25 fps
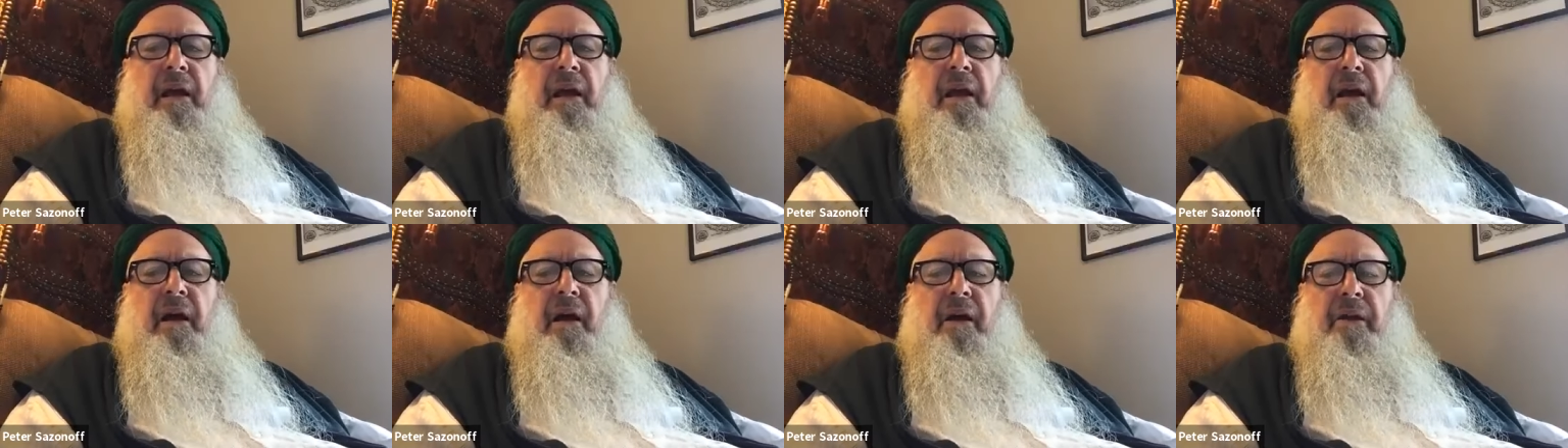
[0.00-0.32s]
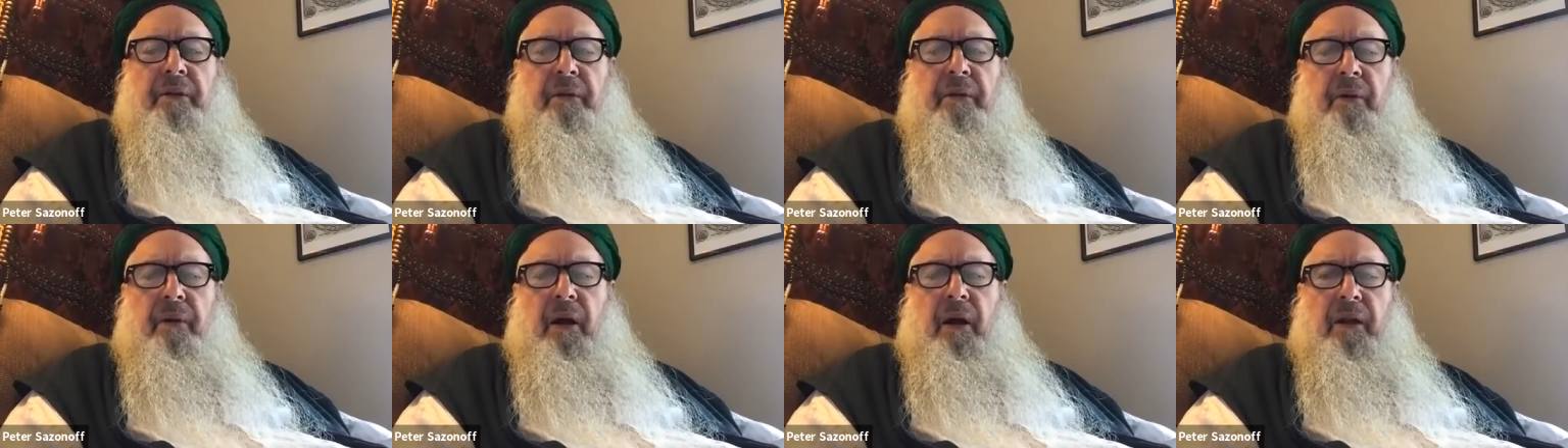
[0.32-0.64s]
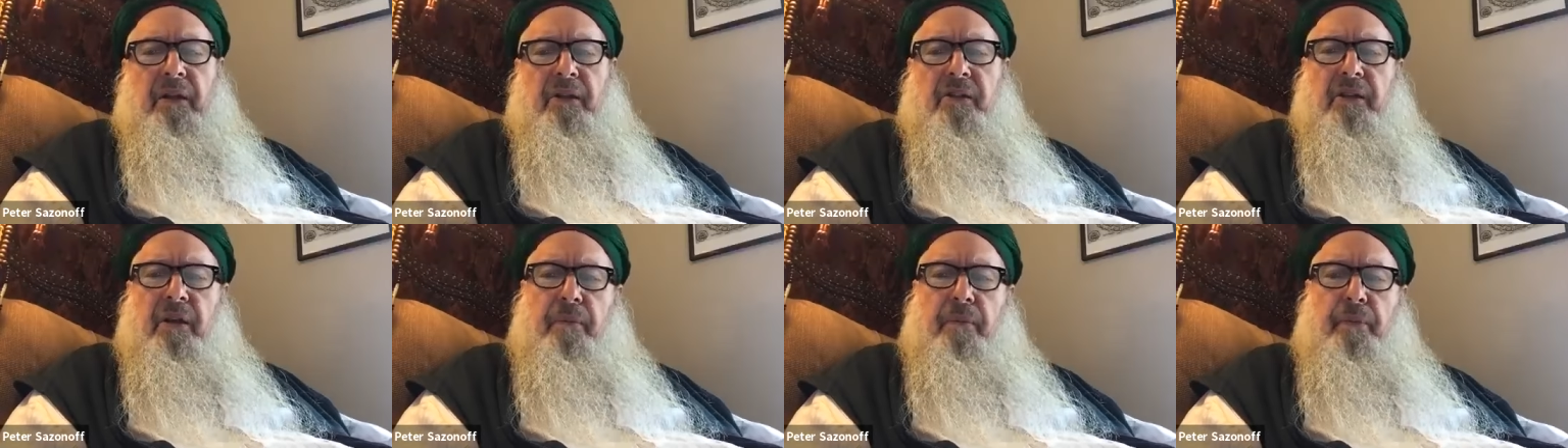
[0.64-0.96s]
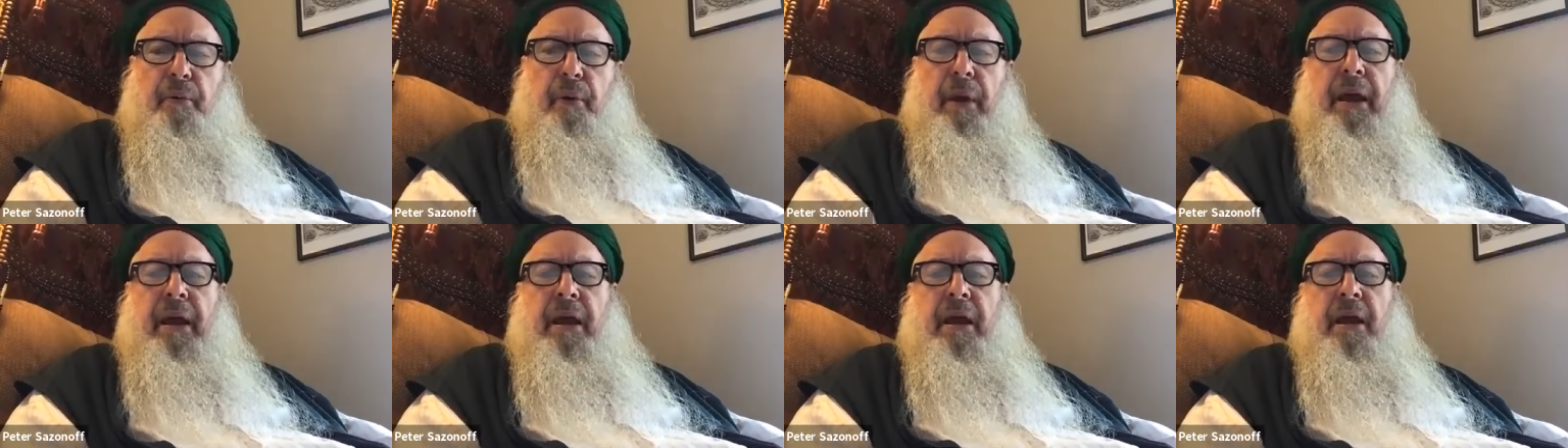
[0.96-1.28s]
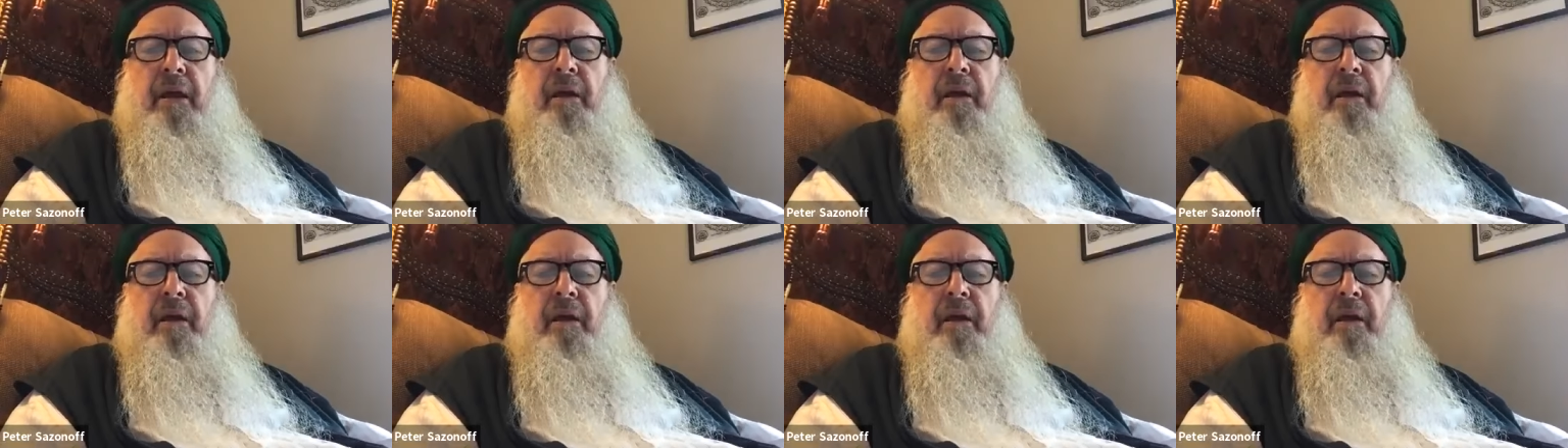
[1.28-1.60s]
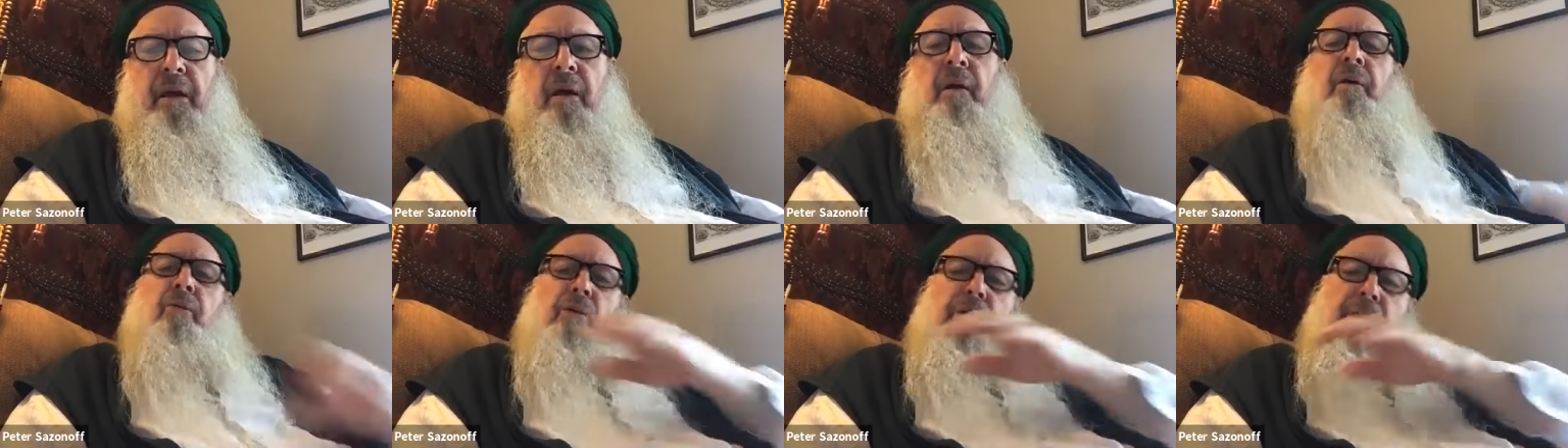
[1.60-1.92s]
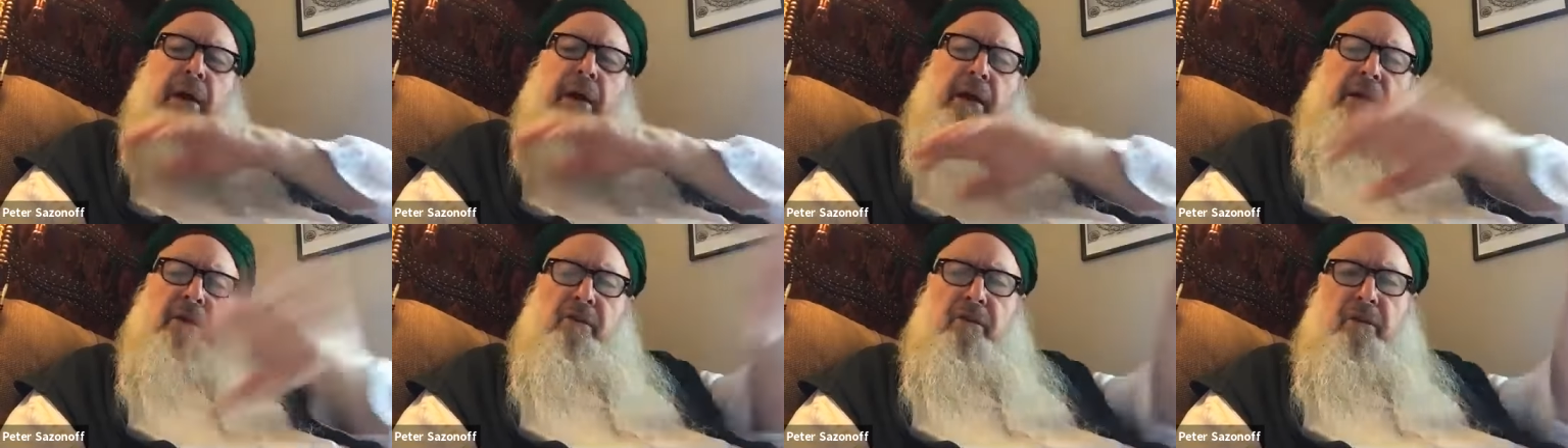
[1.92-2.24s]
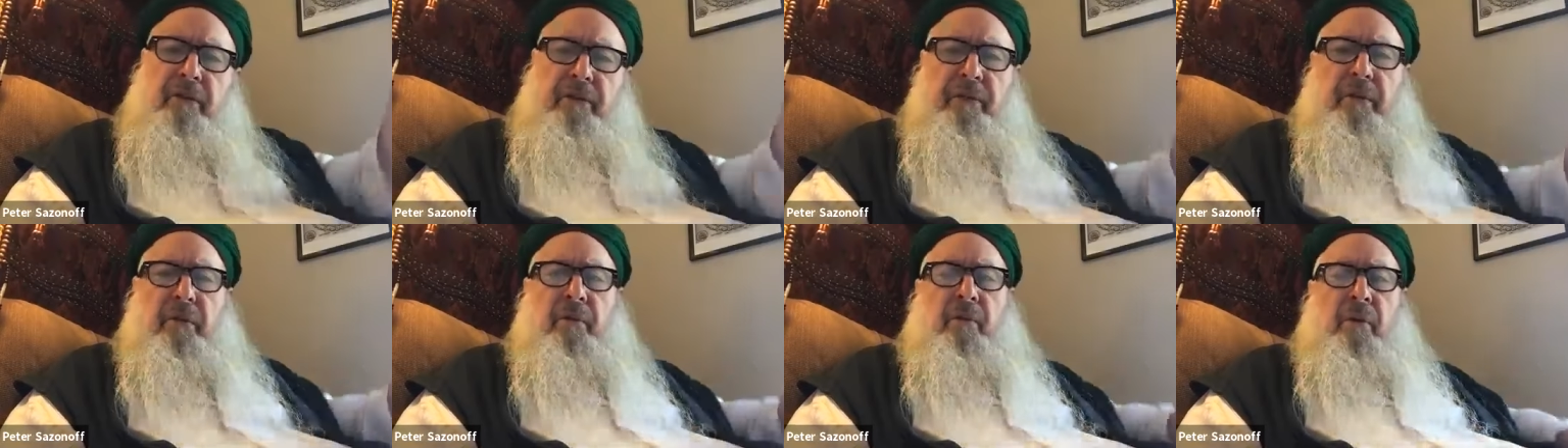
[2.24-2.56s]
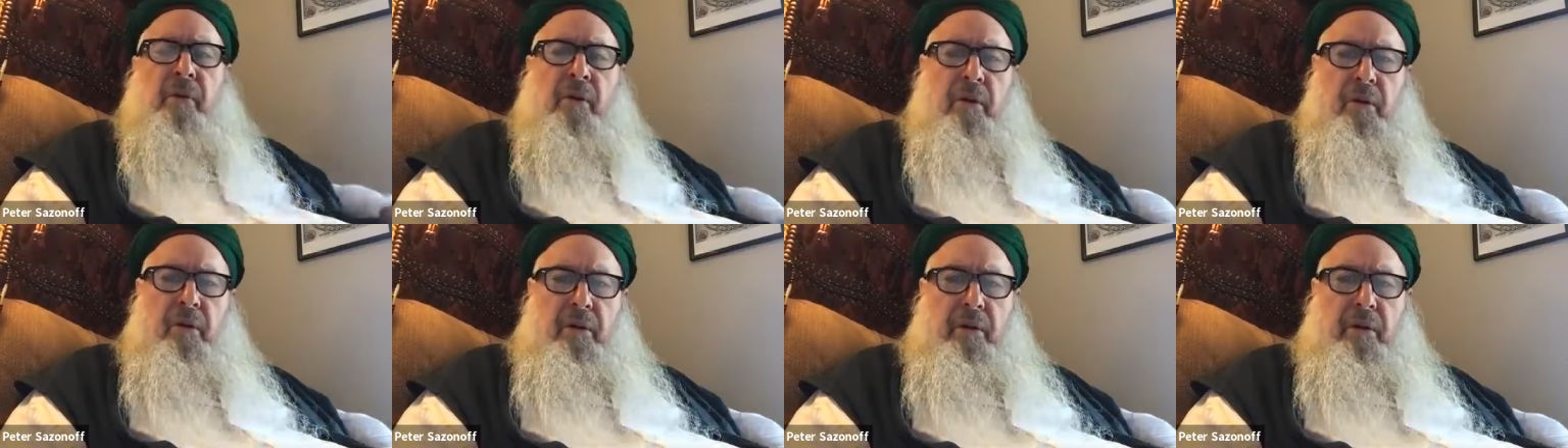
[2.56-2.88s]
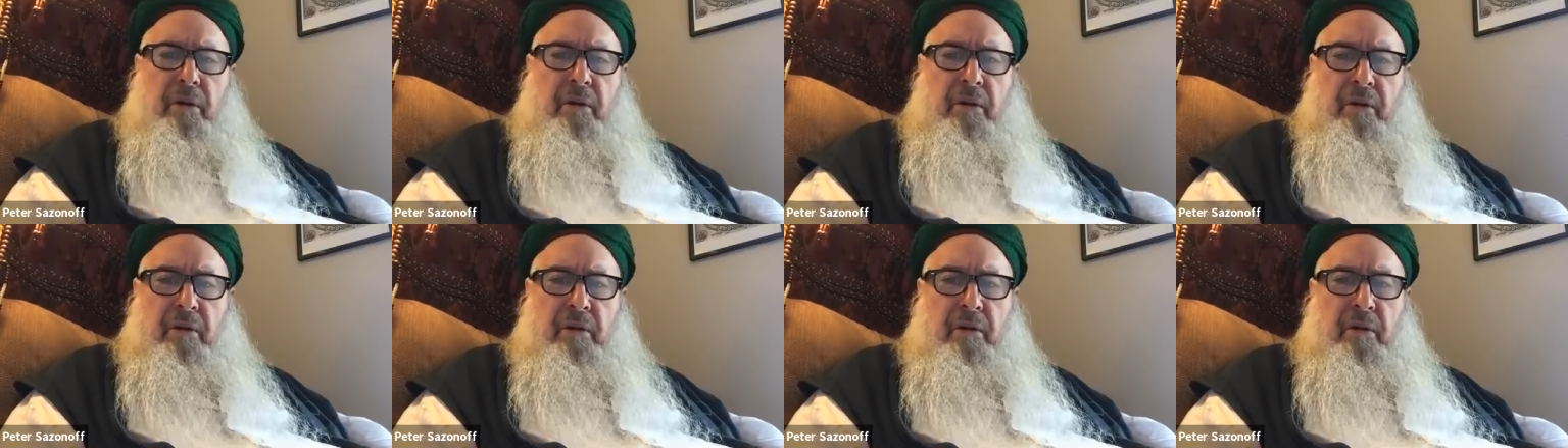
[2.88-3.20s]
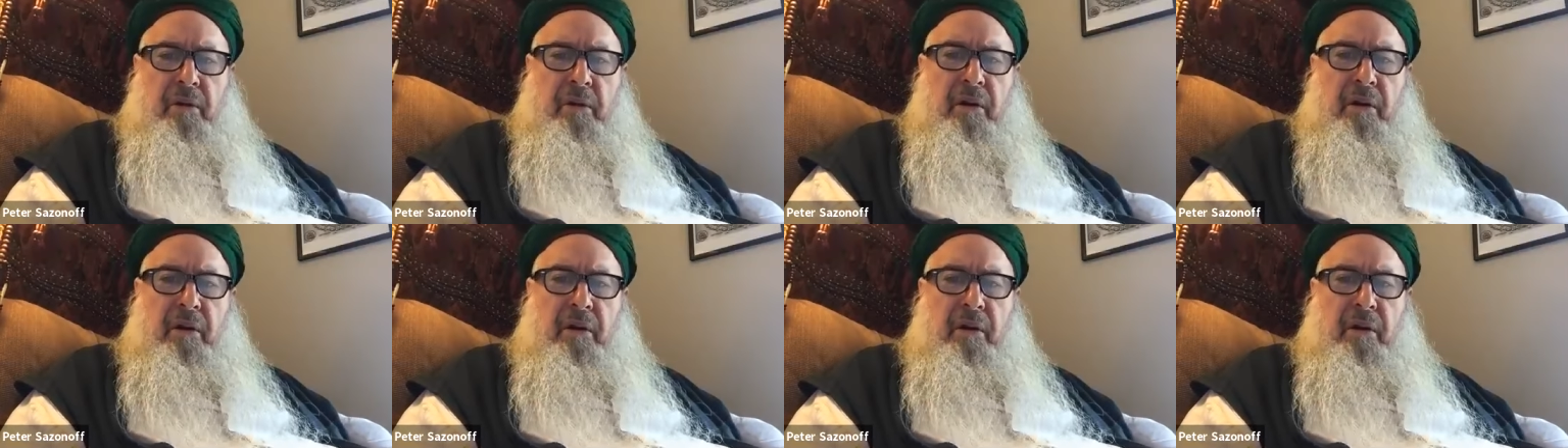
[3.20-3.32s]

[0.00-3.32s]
a hunter hunts a prey to the ends of the world.